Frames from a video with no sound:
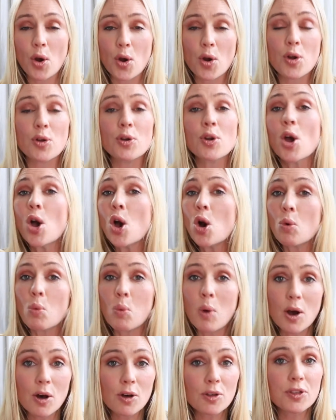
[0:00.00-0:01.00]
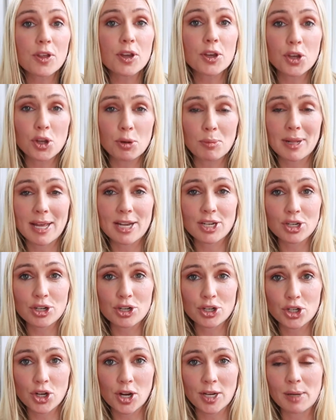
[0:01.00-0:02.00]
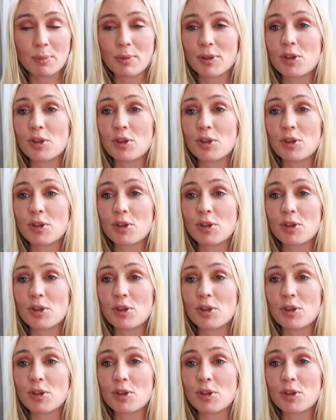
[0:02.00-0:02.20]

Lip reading: own wealth accumulation journey,